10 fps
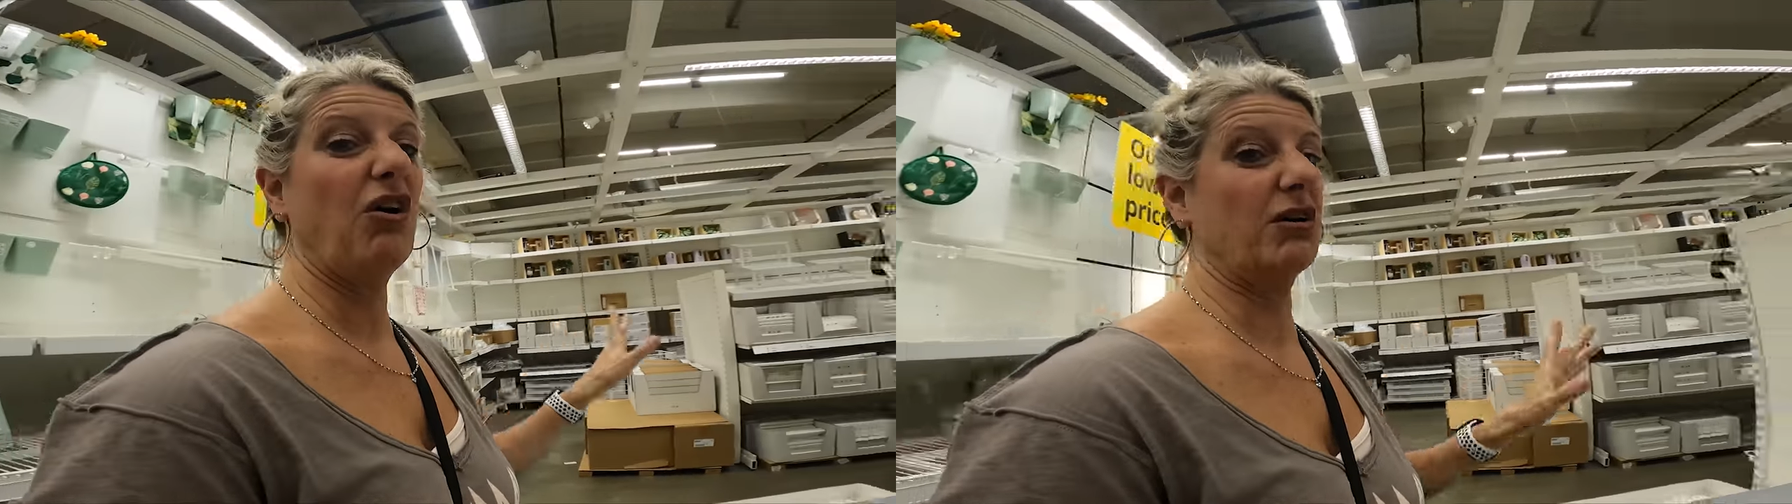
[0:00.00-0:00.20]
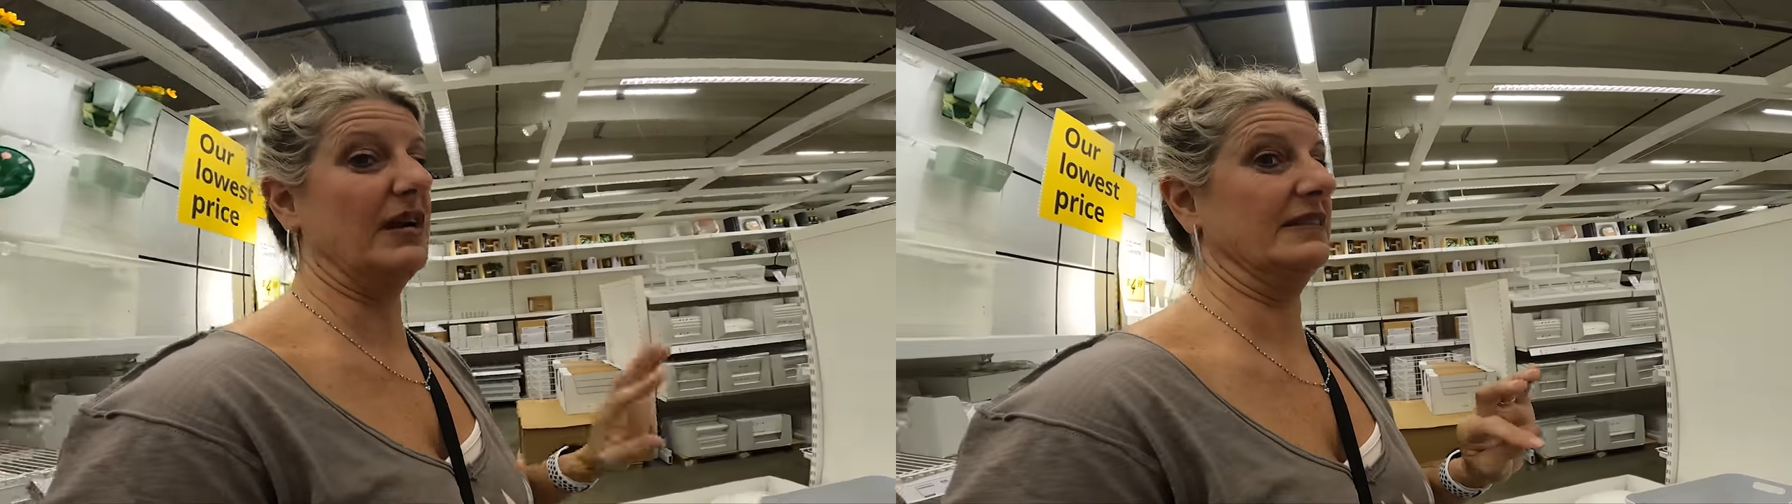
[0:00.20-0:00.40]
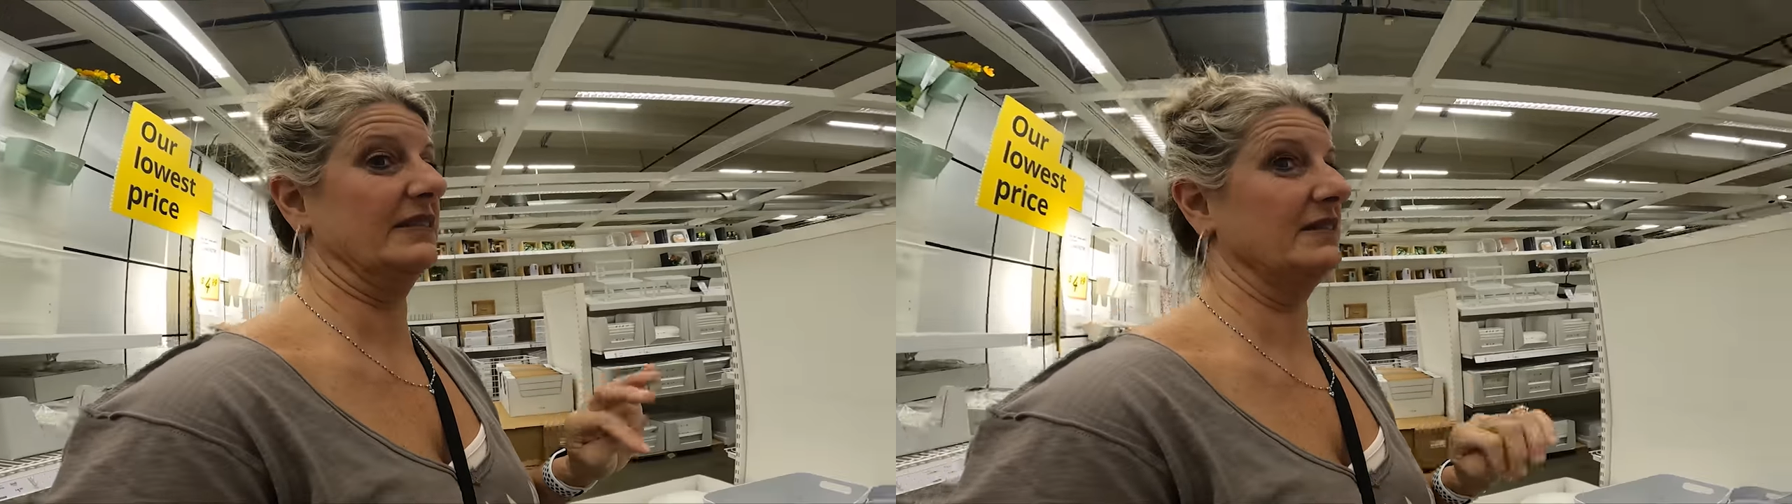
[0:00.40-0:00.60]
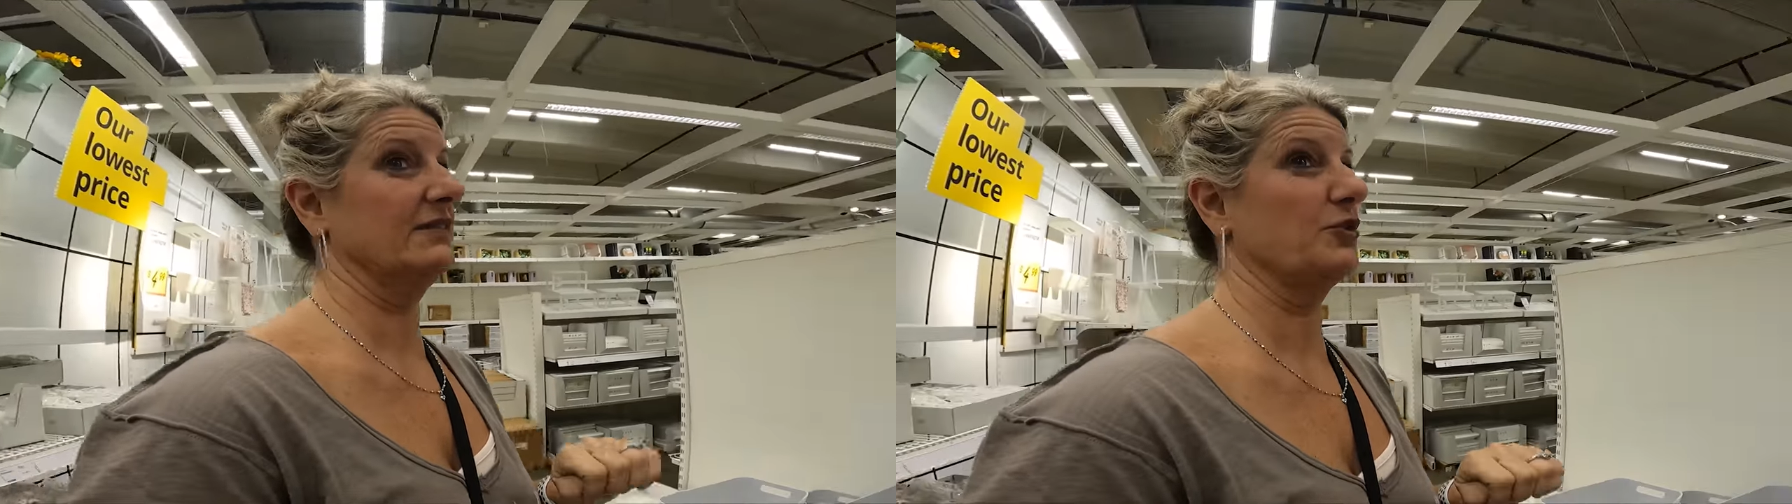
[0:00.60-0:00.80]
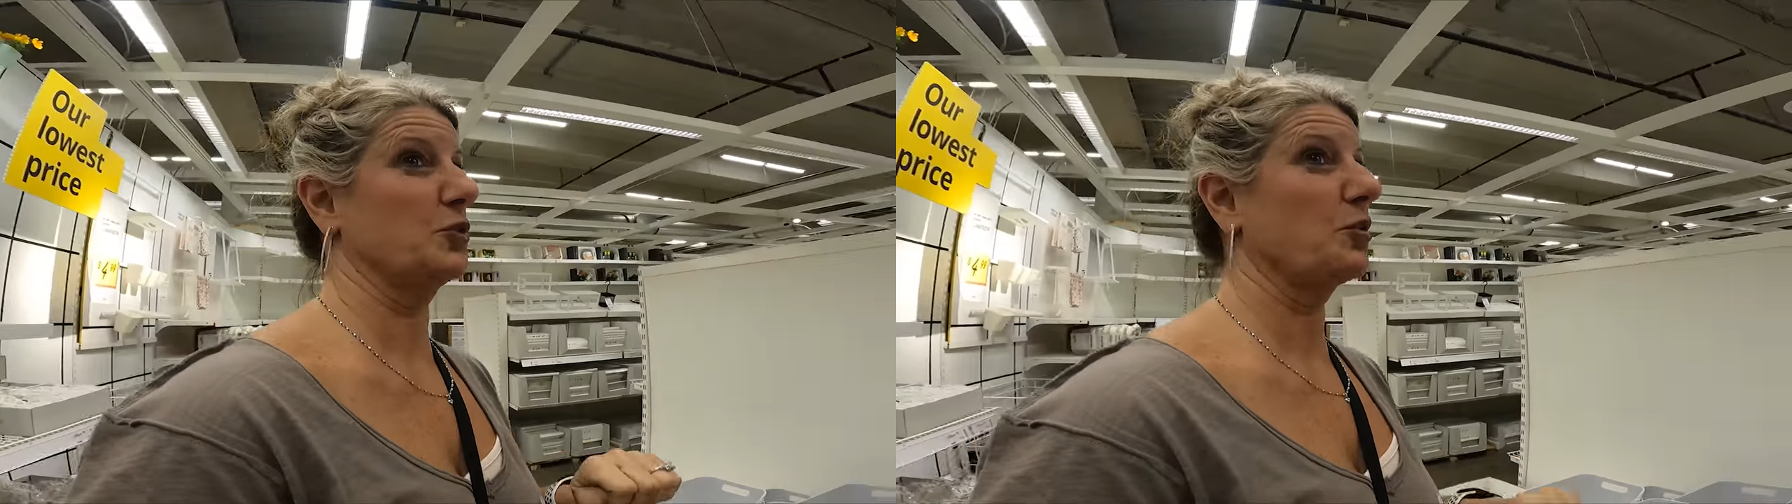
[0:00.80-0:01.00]
all kinds of
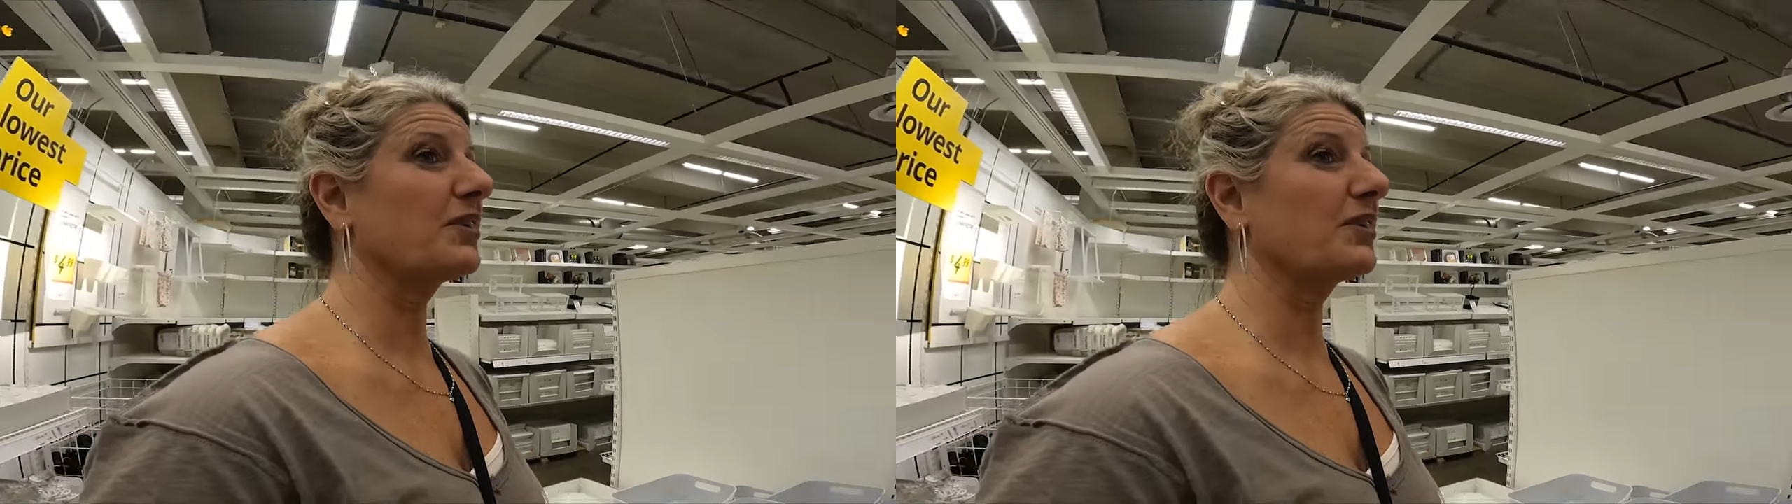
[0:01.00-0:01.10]
different